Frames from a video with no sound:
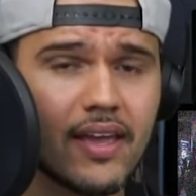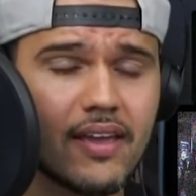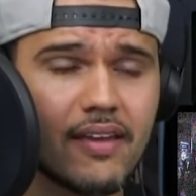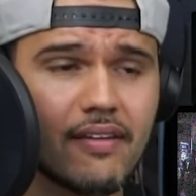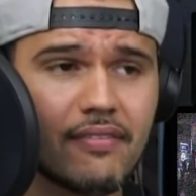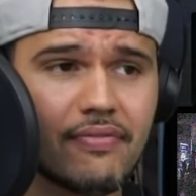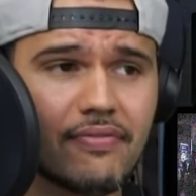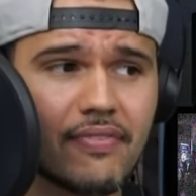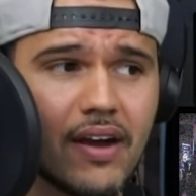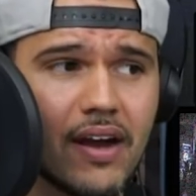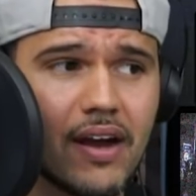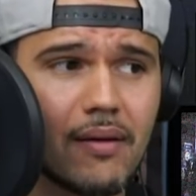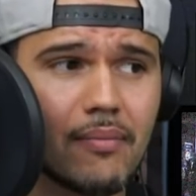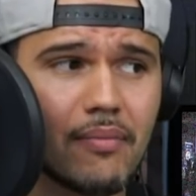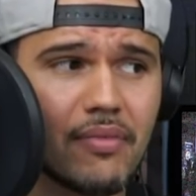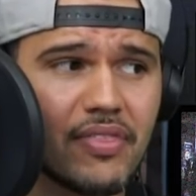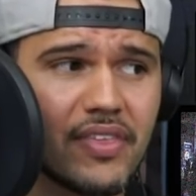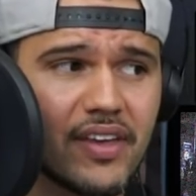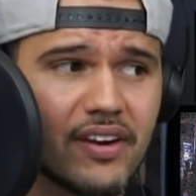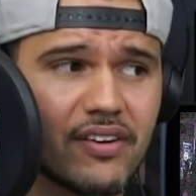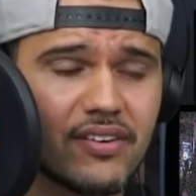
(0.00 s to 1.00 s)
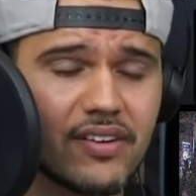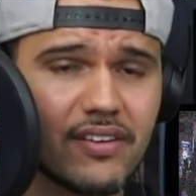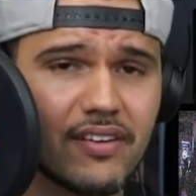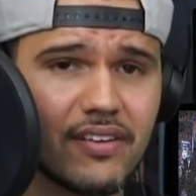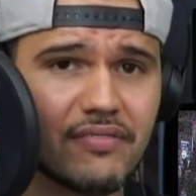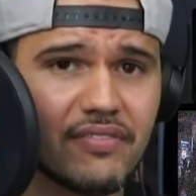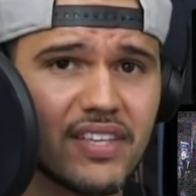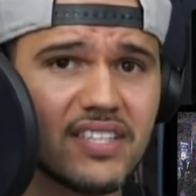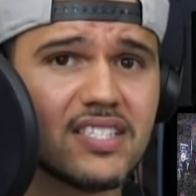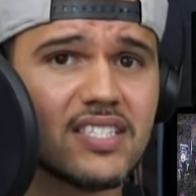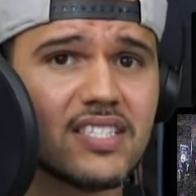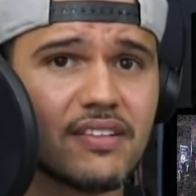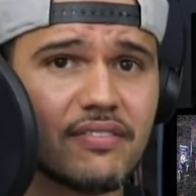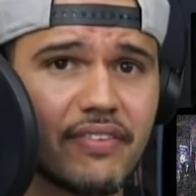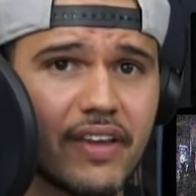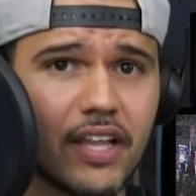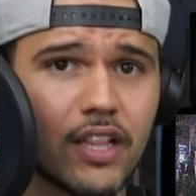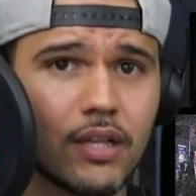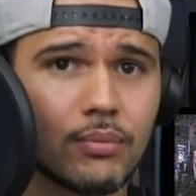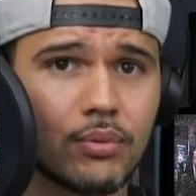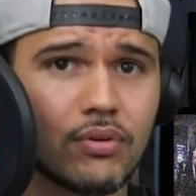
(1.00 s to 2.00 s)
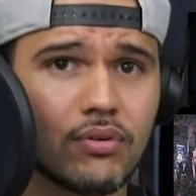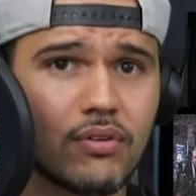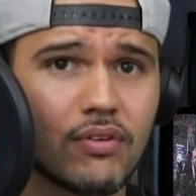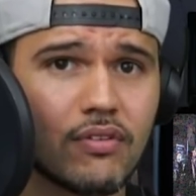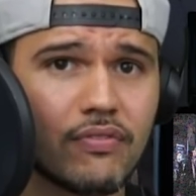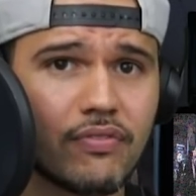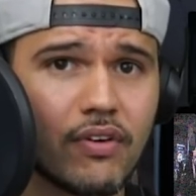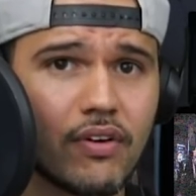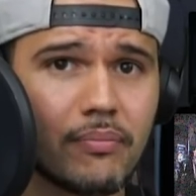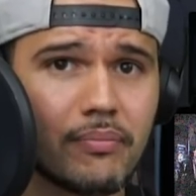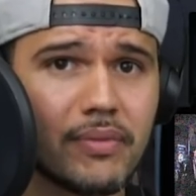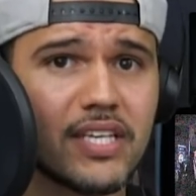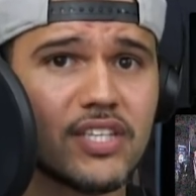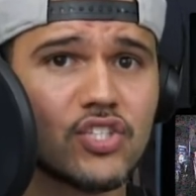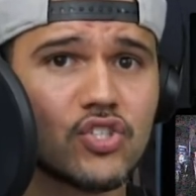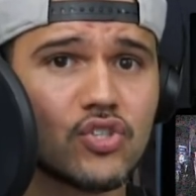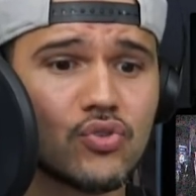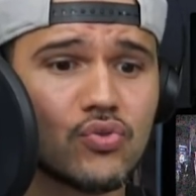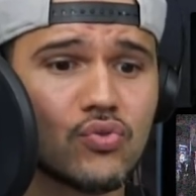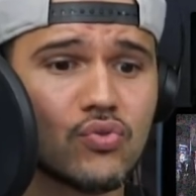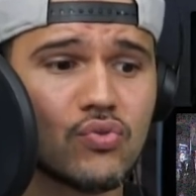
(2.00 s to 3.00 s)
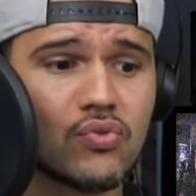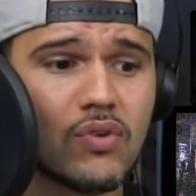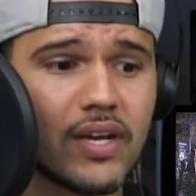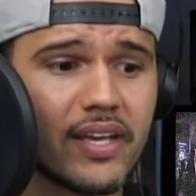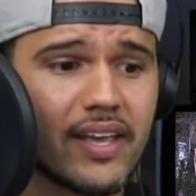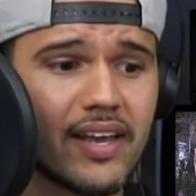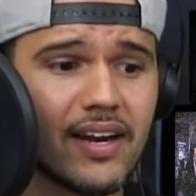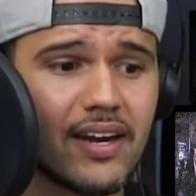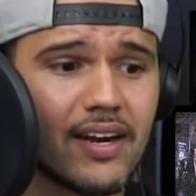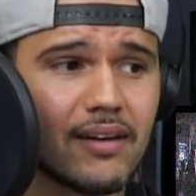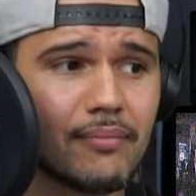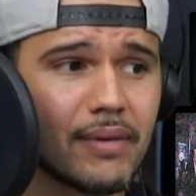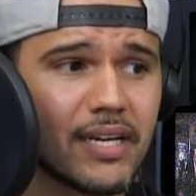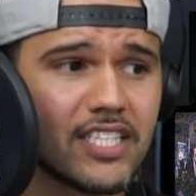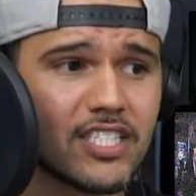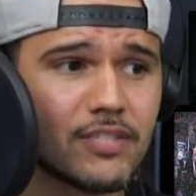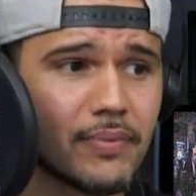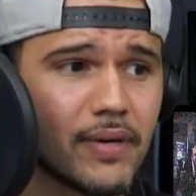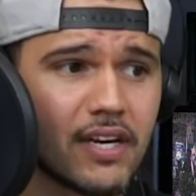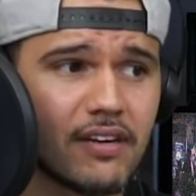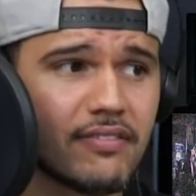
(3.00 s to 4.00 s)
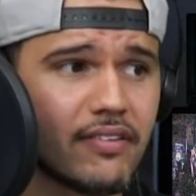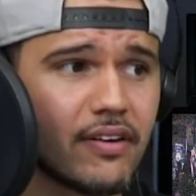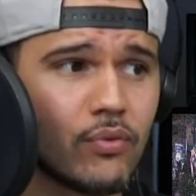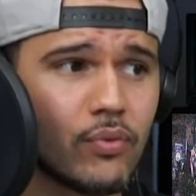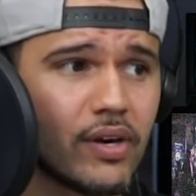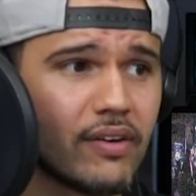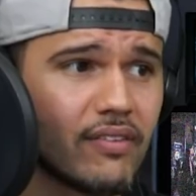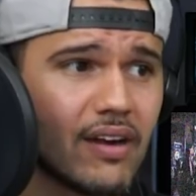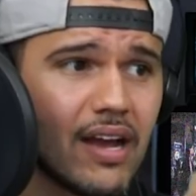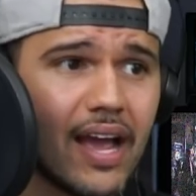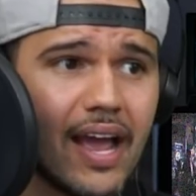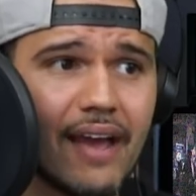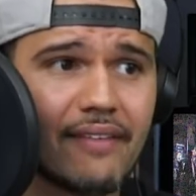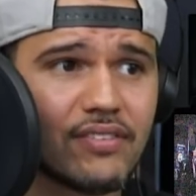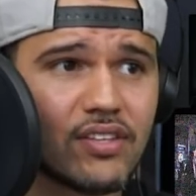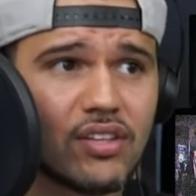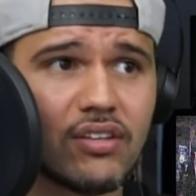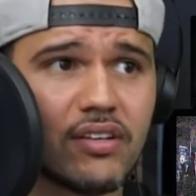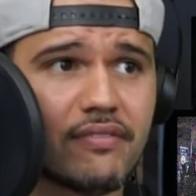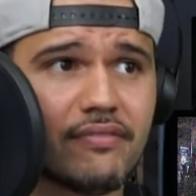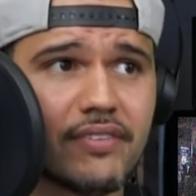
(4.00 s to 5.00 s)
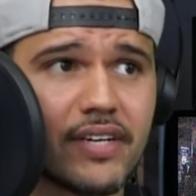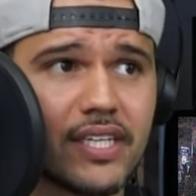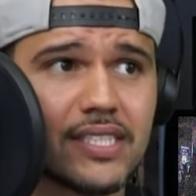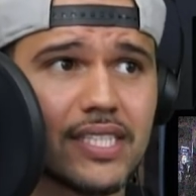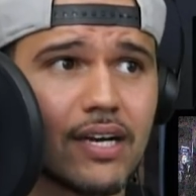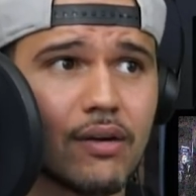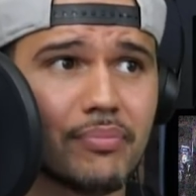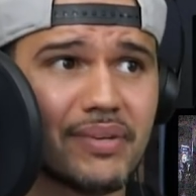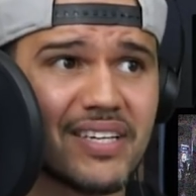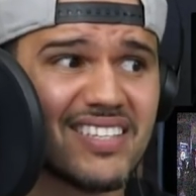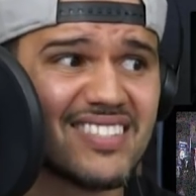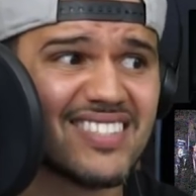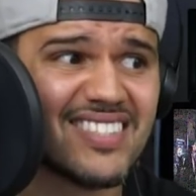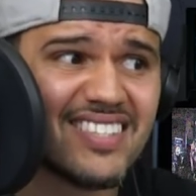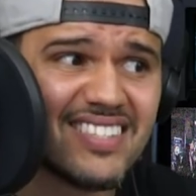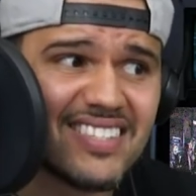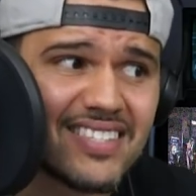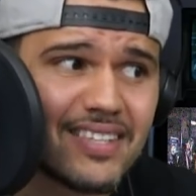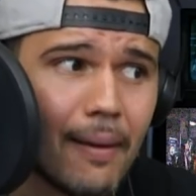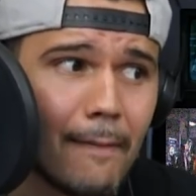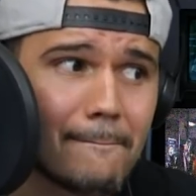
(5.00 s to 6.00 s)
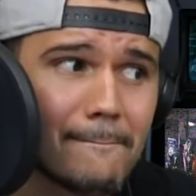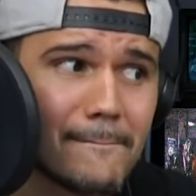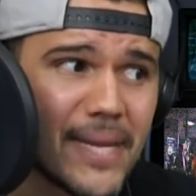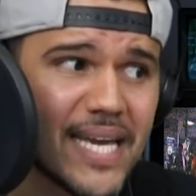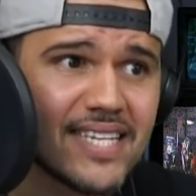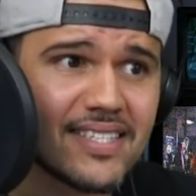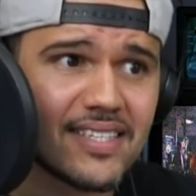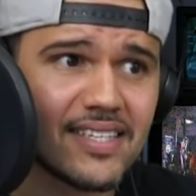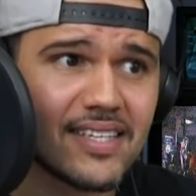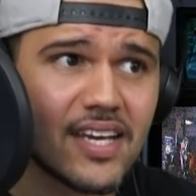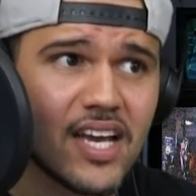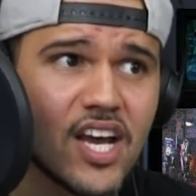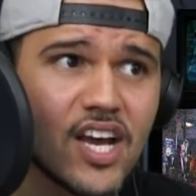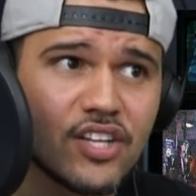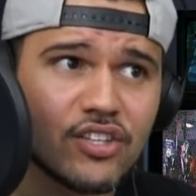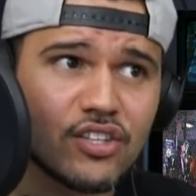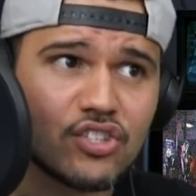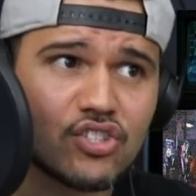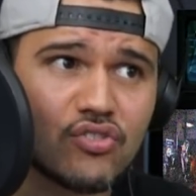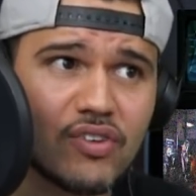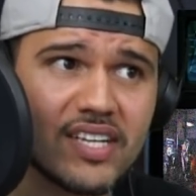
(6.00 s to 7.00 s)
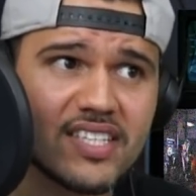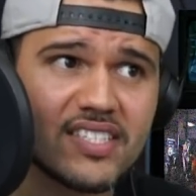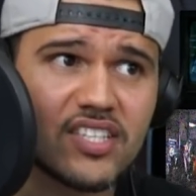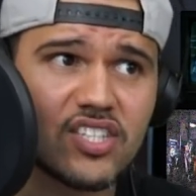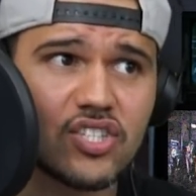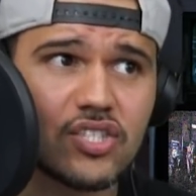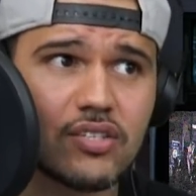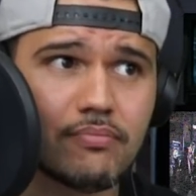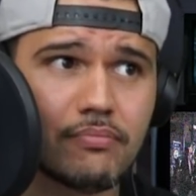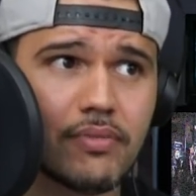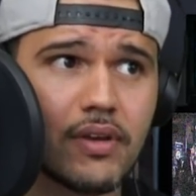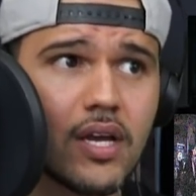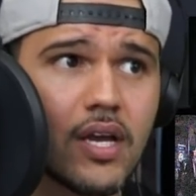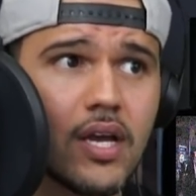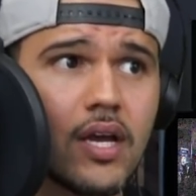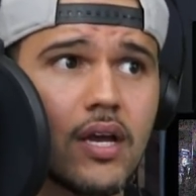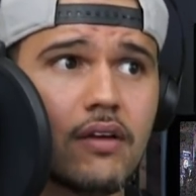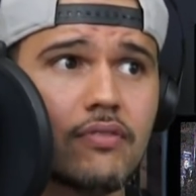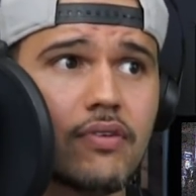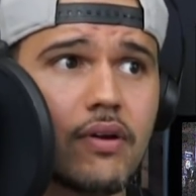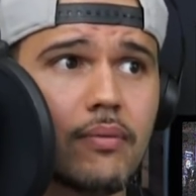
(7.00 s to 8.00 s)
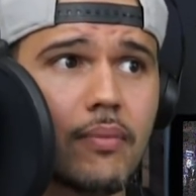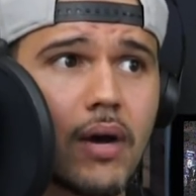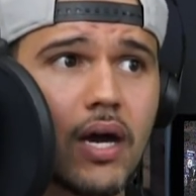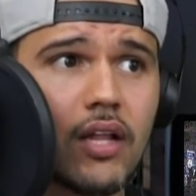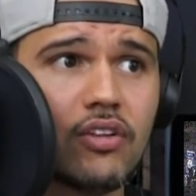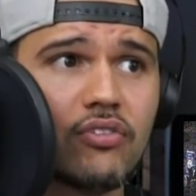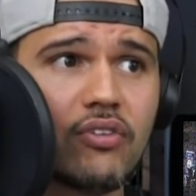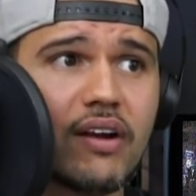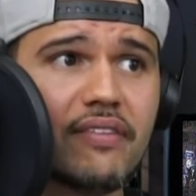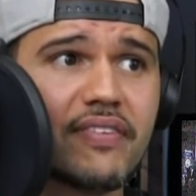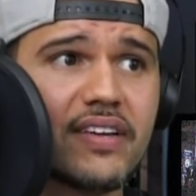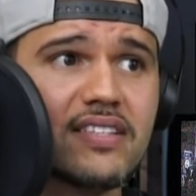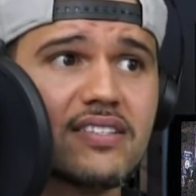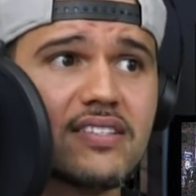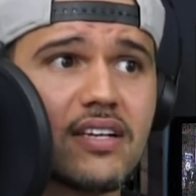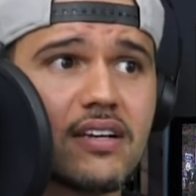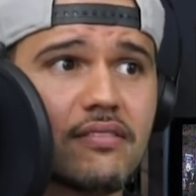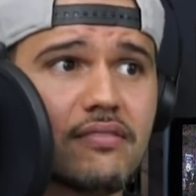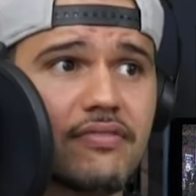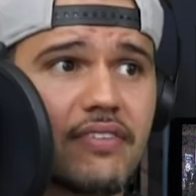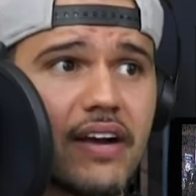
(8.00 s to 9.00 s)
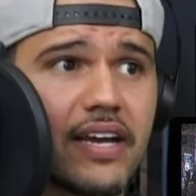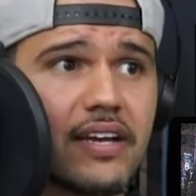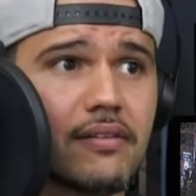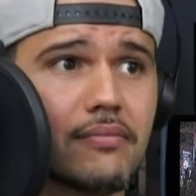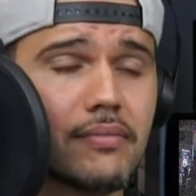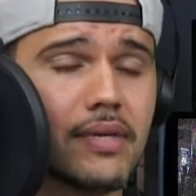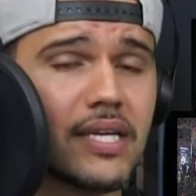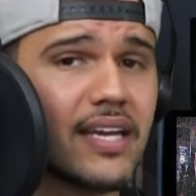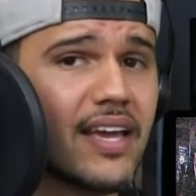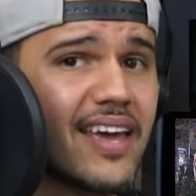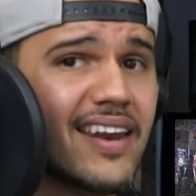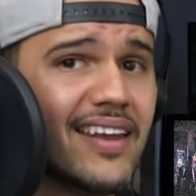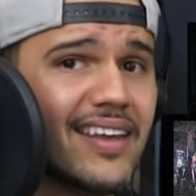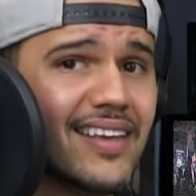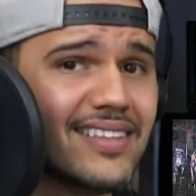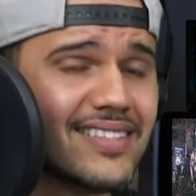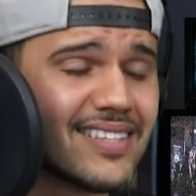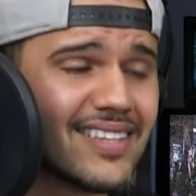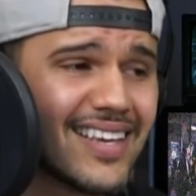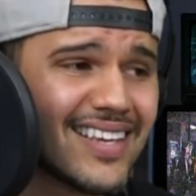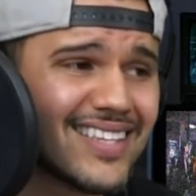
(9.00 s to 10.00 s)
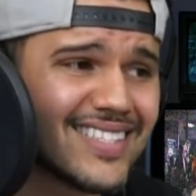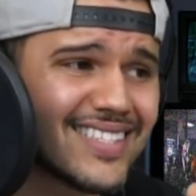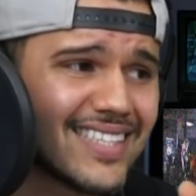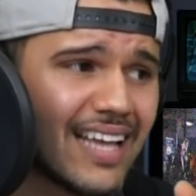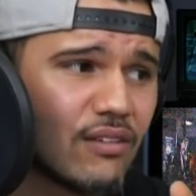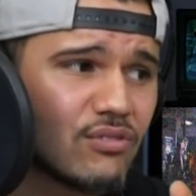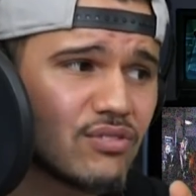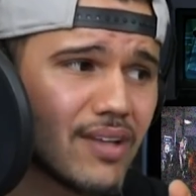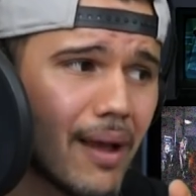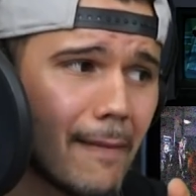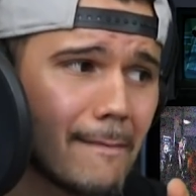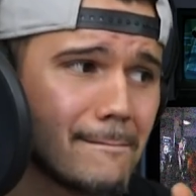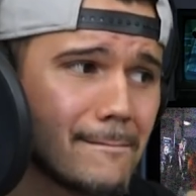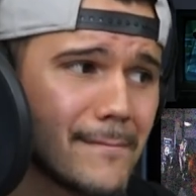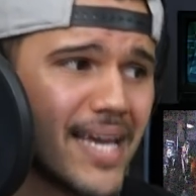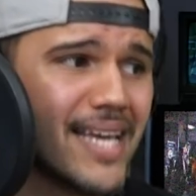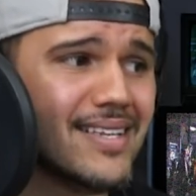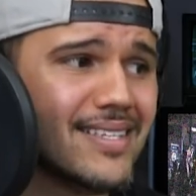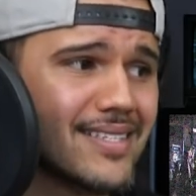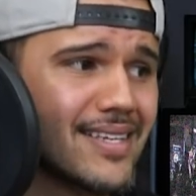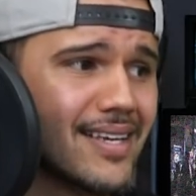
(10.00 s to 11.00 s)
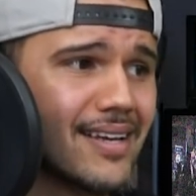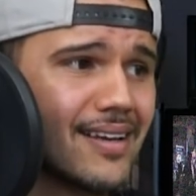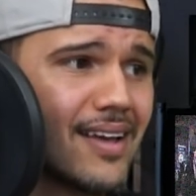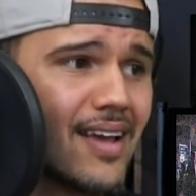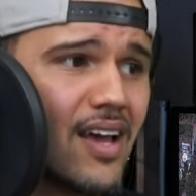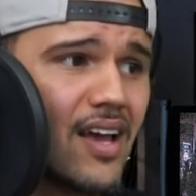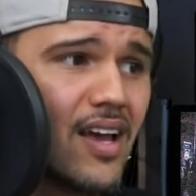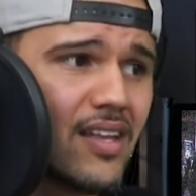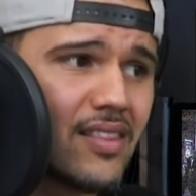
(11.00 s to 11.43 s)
if this is available for me to get on my Spotify or whatever, I have to look and find out, because this is amazing to transition from Holograph into Confide in Me, and it sounds amazing,